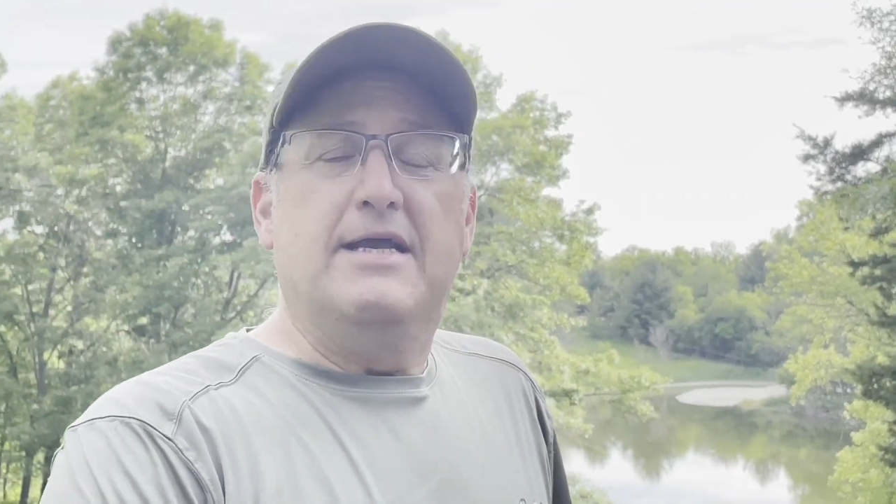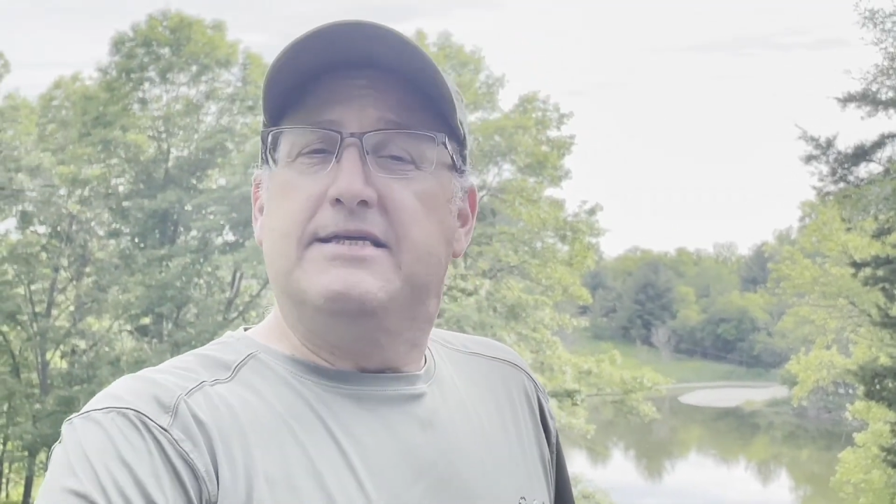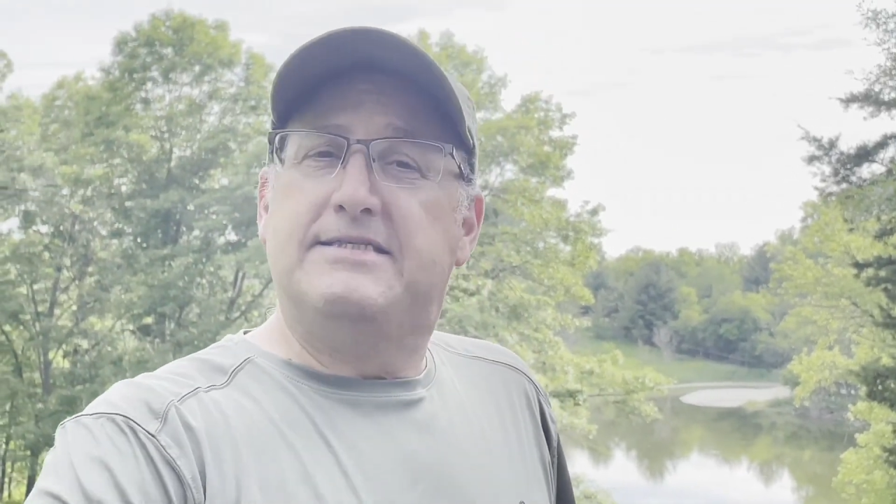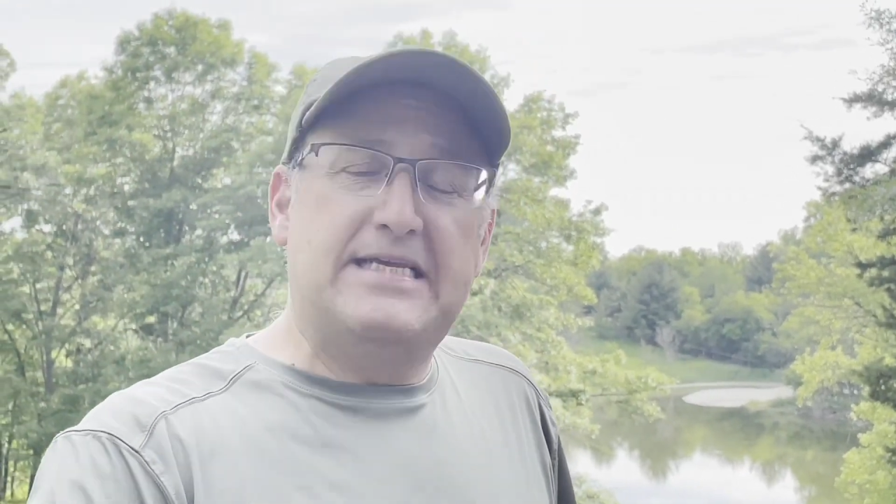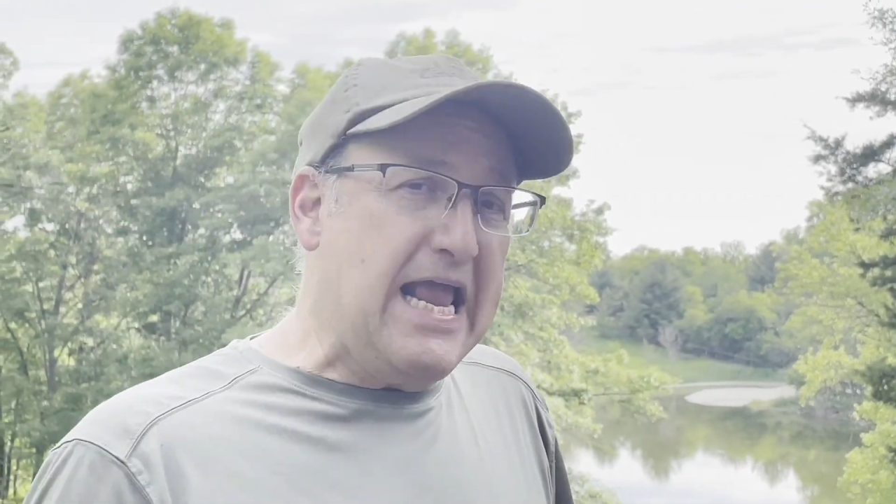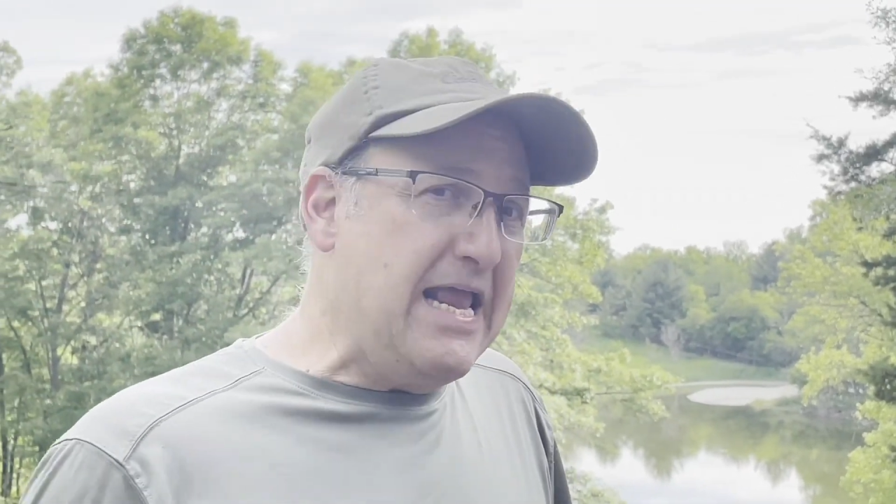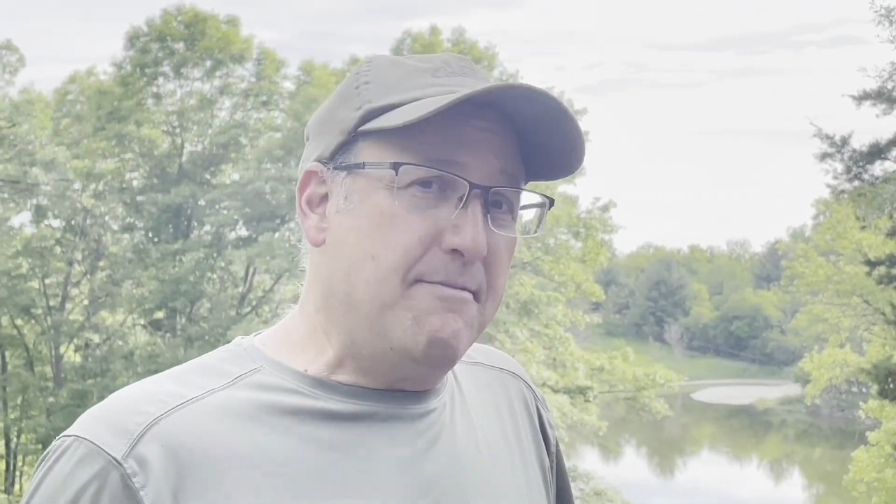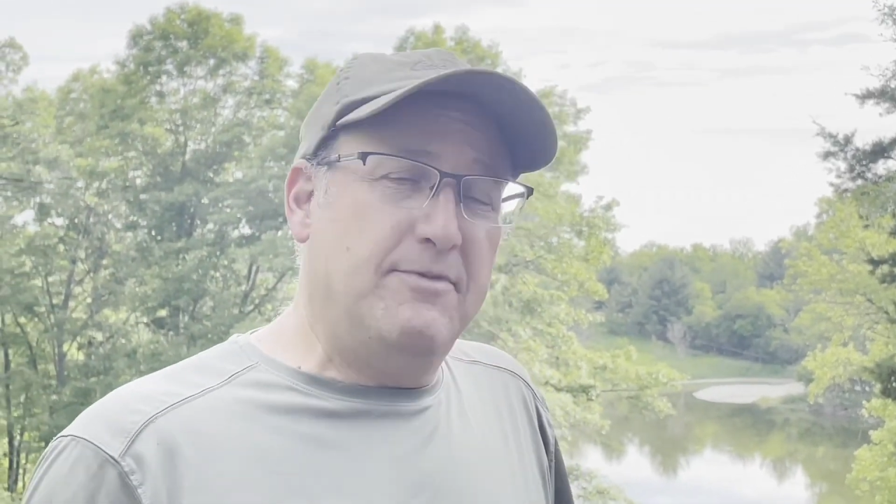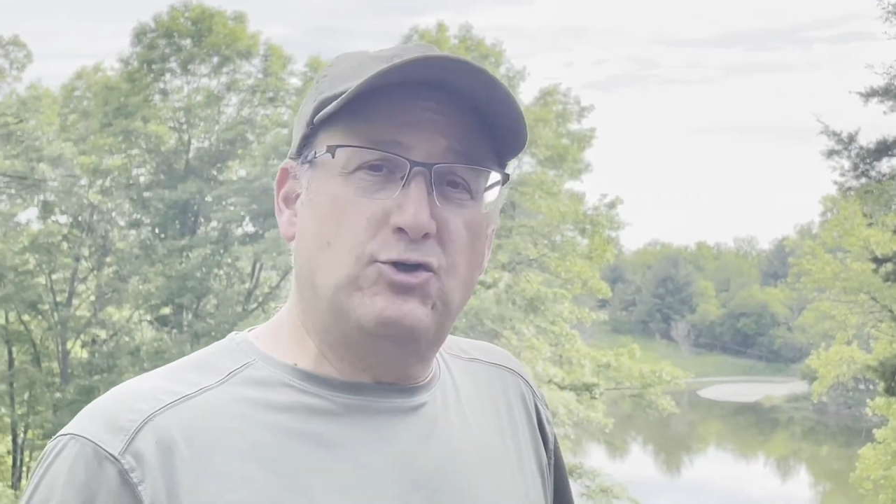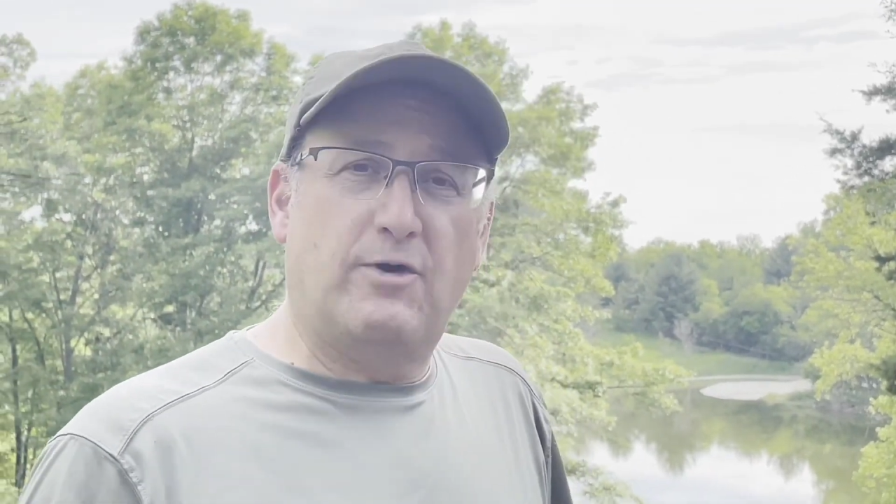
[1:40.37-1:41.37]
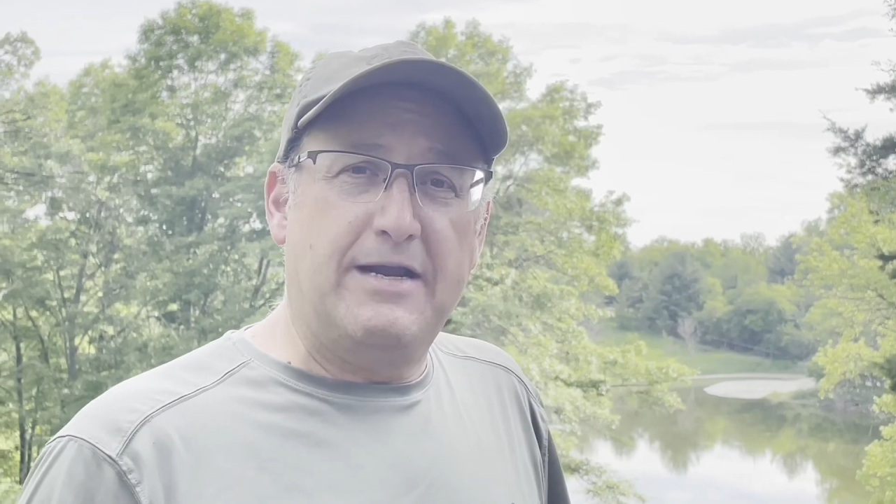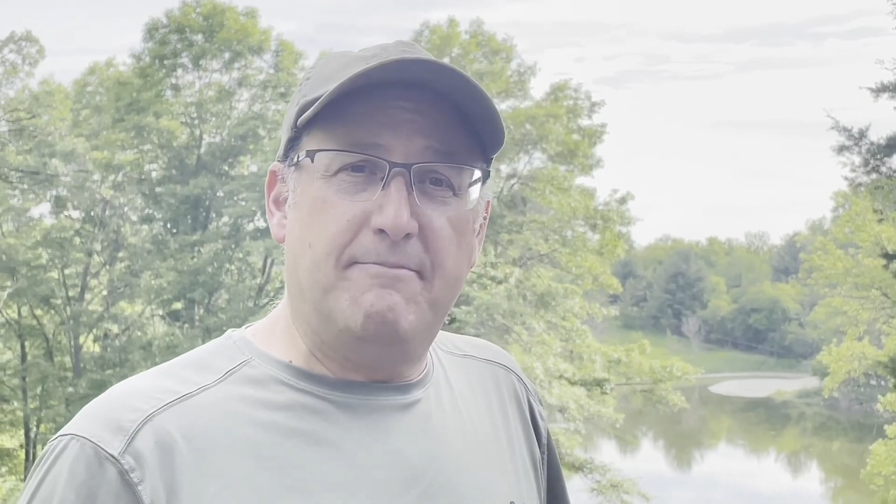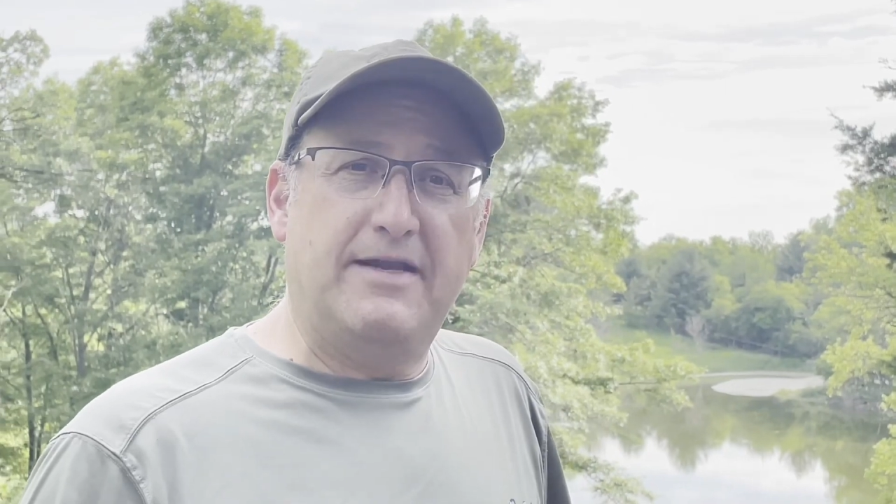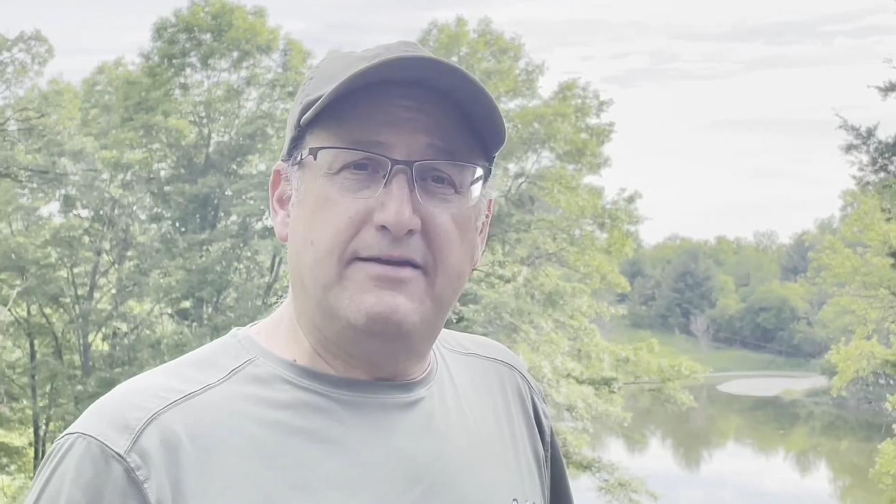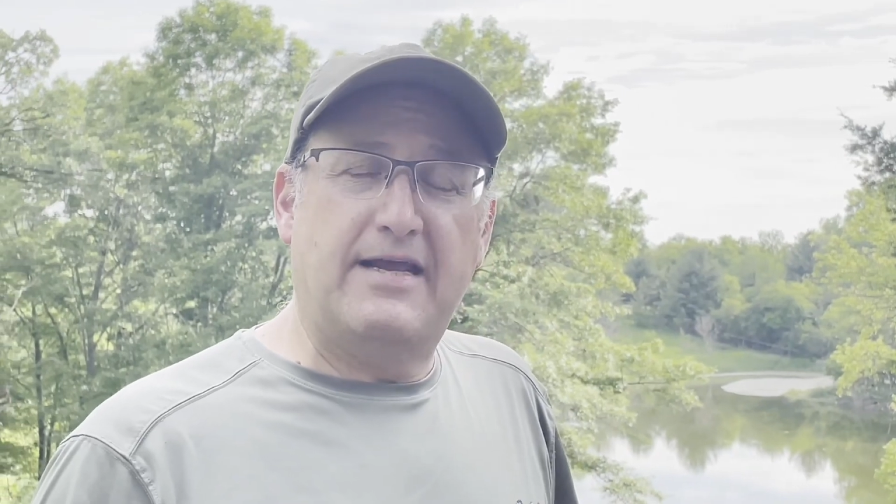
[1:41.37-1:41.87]
Same
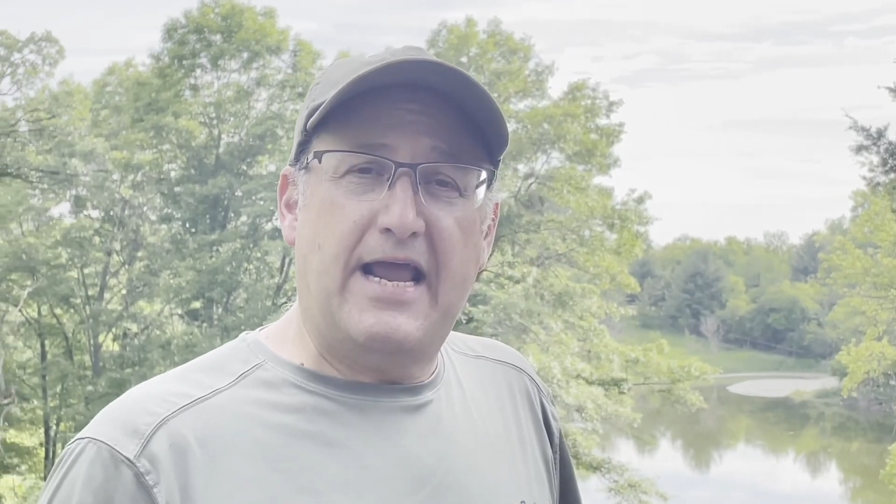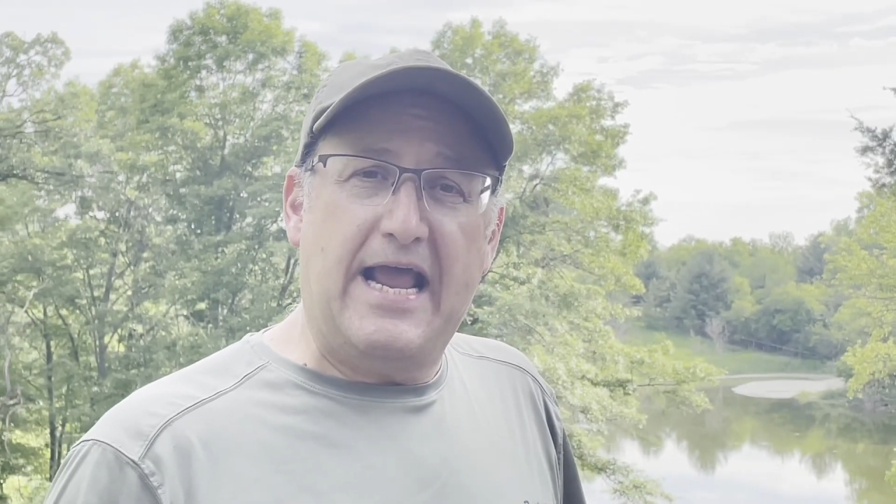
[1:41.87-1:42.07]
treatment